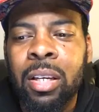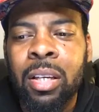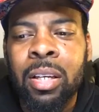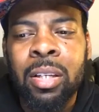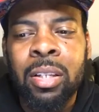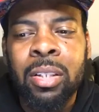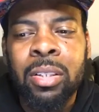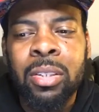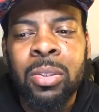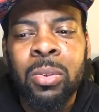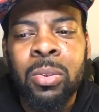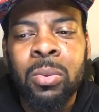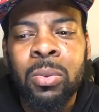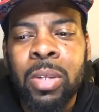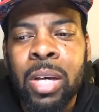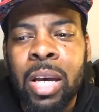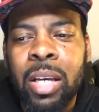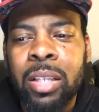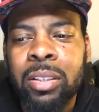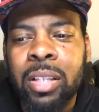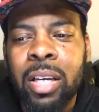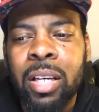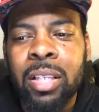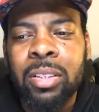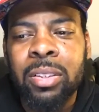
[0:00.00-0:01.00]

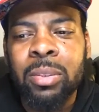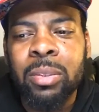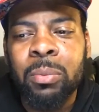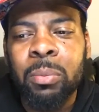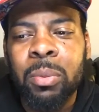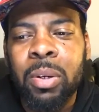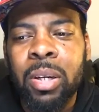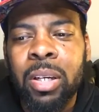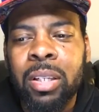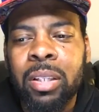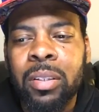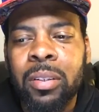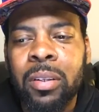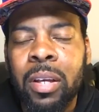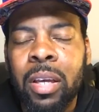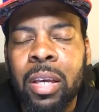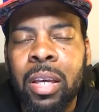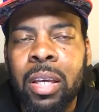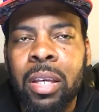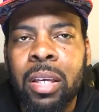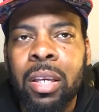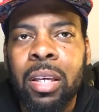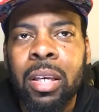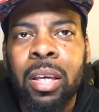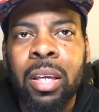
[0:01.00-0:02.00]
$2,000 a month.
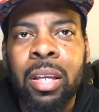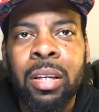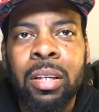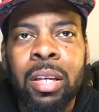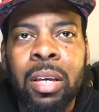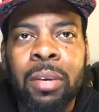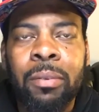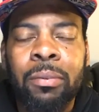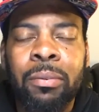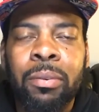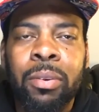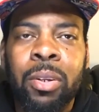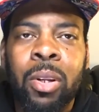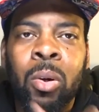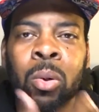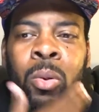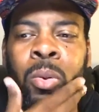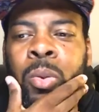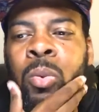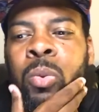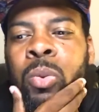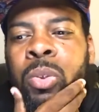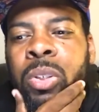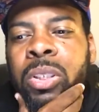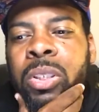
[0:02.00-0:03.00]
And for those
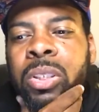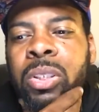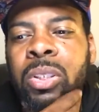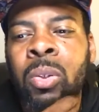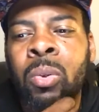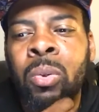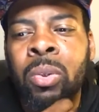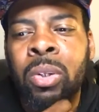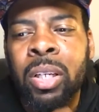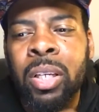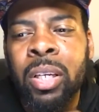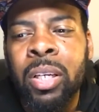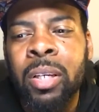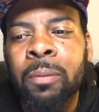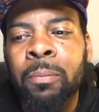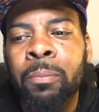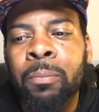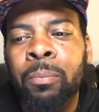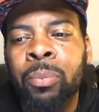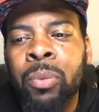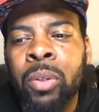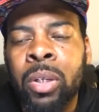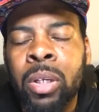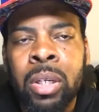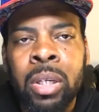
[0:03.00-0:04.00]
who just tuning in,
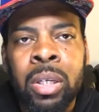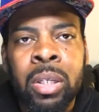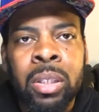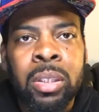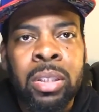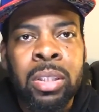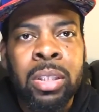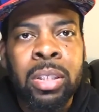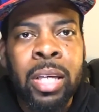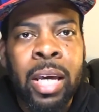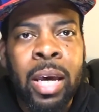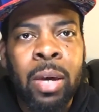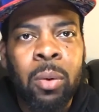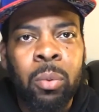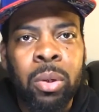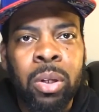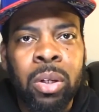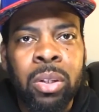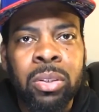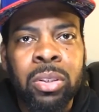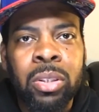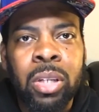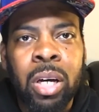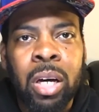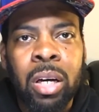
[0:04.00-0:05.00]
tonight we're
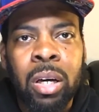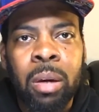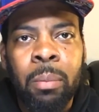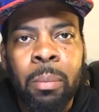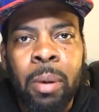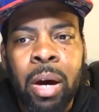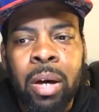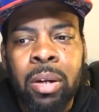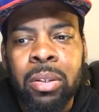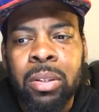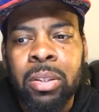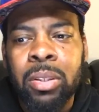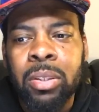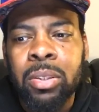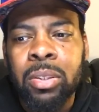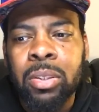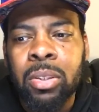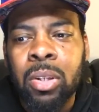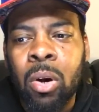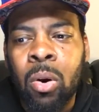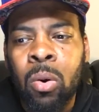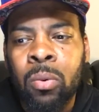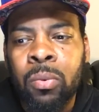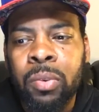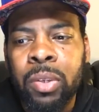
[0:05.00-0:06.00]
going to talk about this
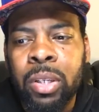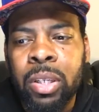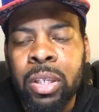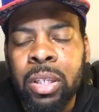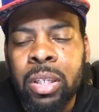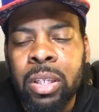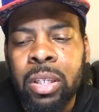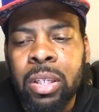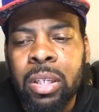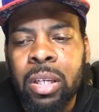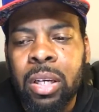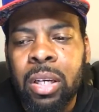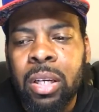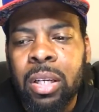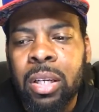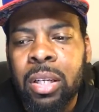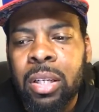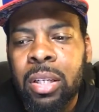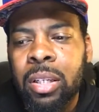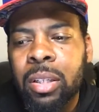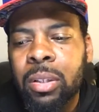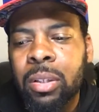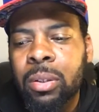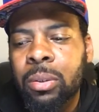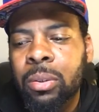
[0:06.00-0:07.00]

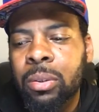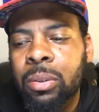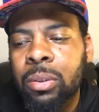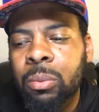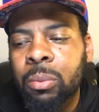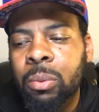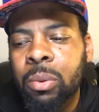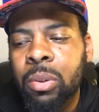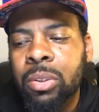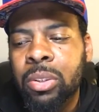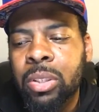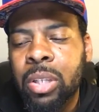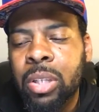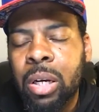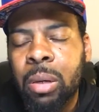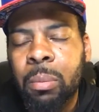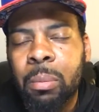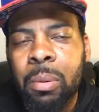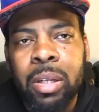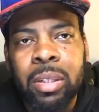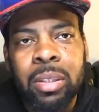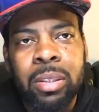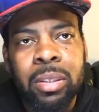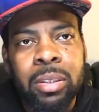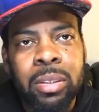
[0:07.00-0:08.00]
COVID. We're going to talk
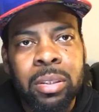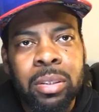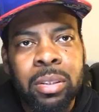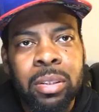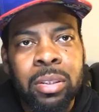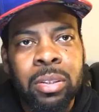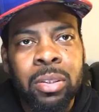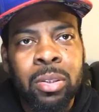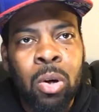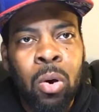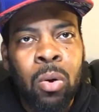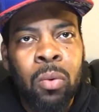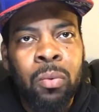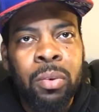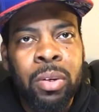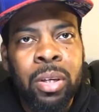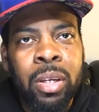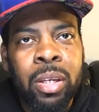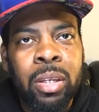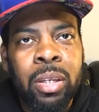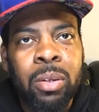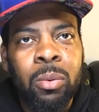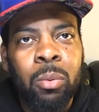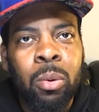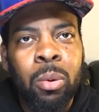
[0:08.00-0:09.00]
about this
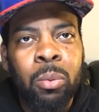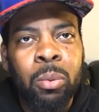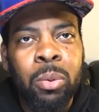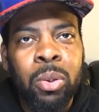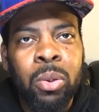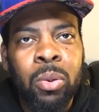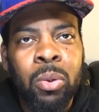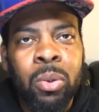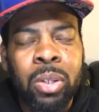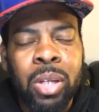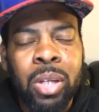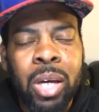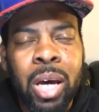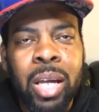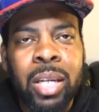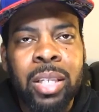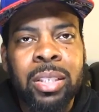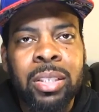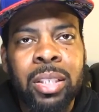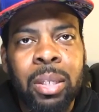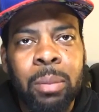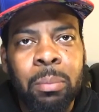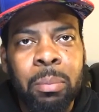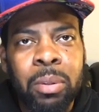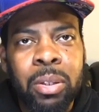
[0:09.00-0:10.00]
COVID, what we're doing now, the
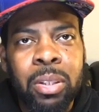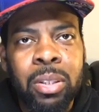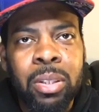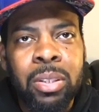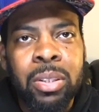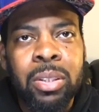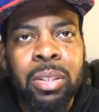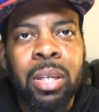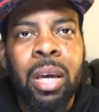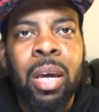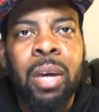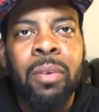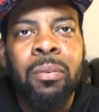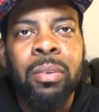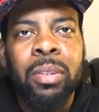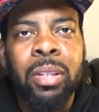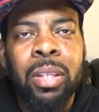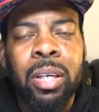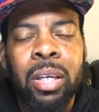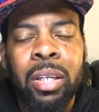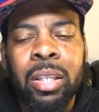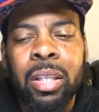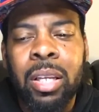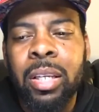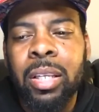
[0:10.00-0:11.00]
stimulus,
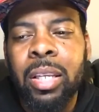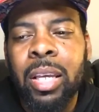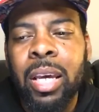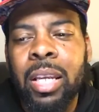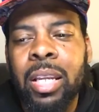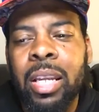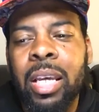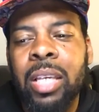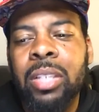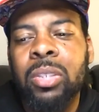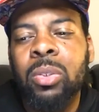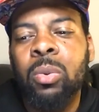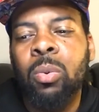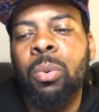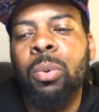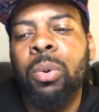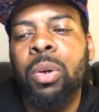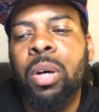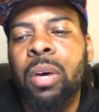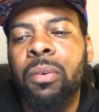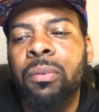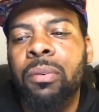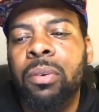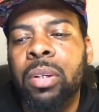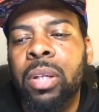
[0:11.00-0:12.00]
everything like that. That's what we're
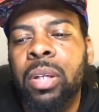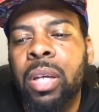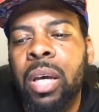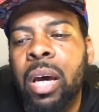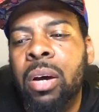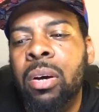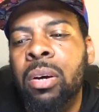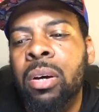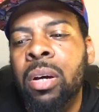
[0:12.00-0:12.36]
covering now.